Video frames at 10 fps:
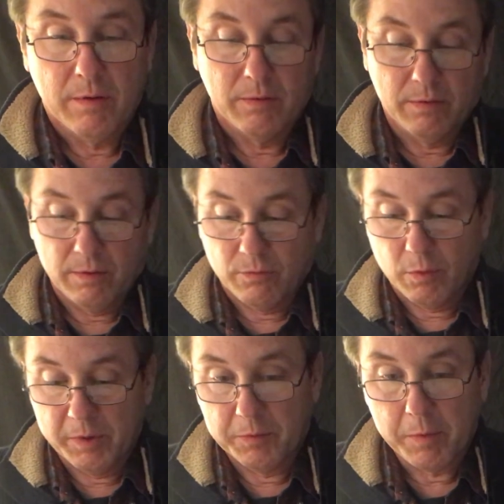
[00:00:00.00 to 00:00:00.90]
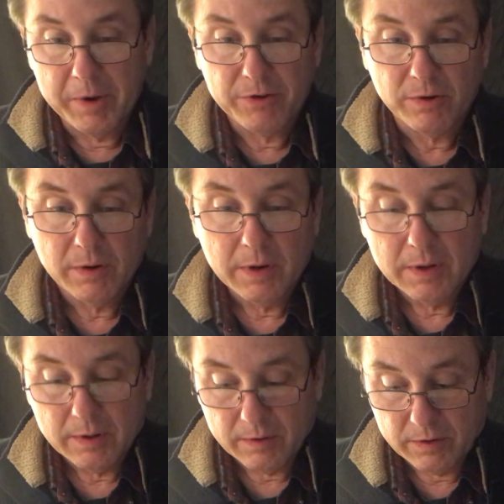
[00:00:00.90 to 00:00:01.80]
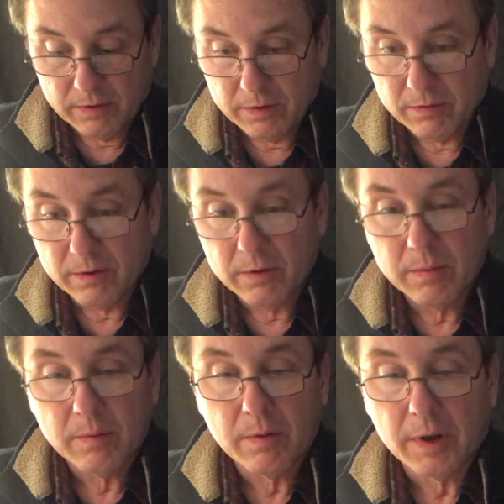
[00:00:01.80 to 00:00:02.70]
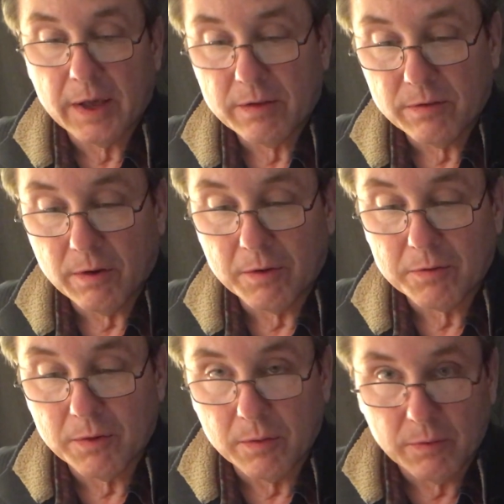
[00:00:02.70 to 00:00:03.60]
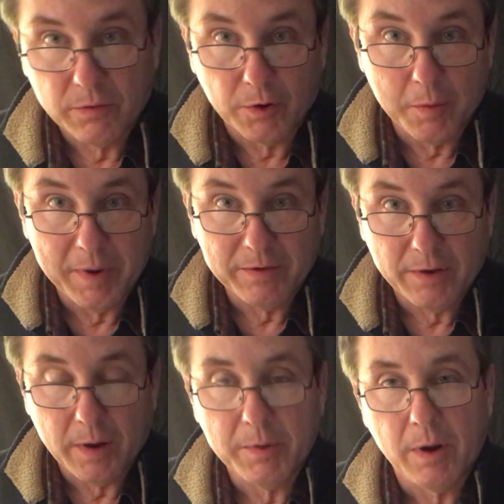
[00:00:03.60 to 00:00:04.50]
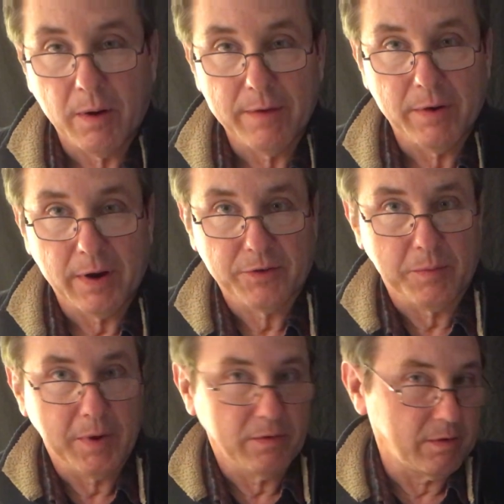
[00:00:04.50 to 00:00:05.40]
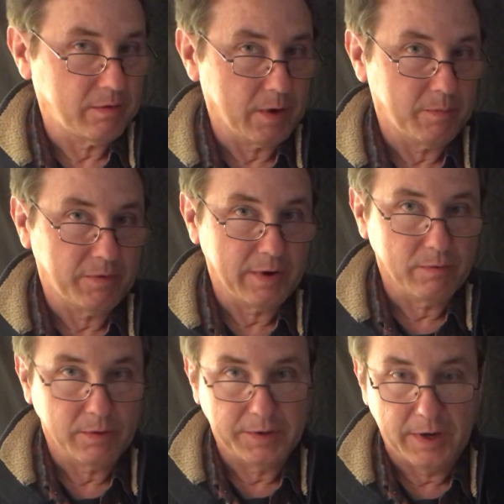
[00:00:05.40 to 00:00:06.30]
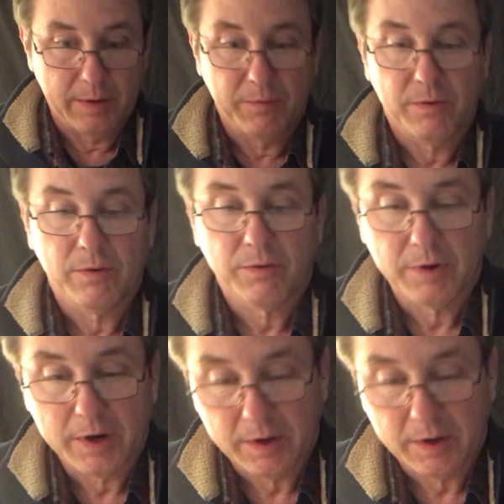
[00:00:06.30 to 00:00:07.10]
so 4 beats per measure. This is the last song, so don't mess up. Now, I've actually messed this up several times just trying